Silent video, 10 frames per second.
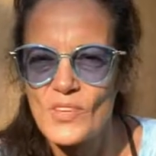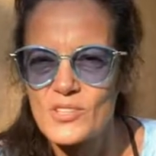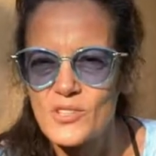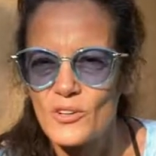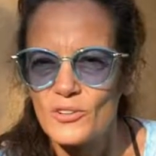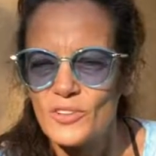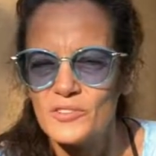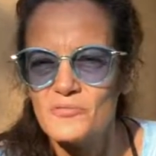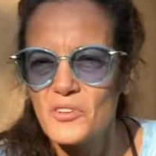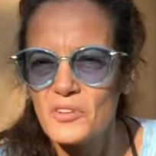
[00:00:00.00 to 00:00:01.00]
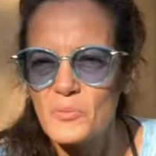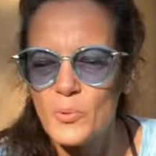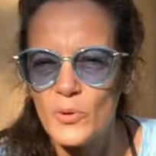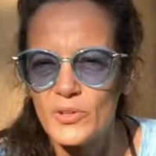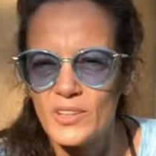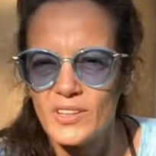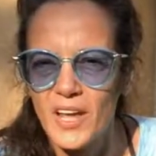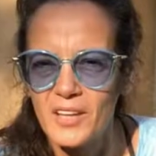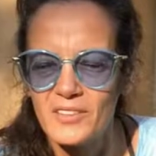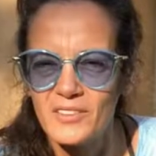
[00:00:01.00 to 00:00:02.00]
So very important
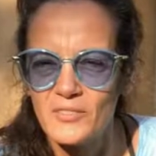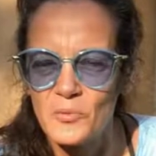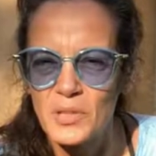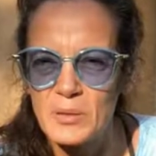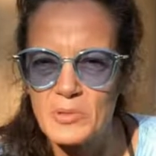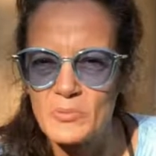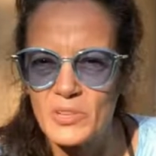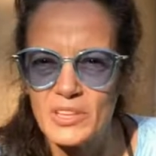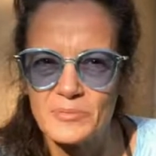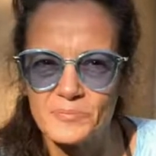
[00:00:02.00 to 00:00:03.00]
that we keep them clean.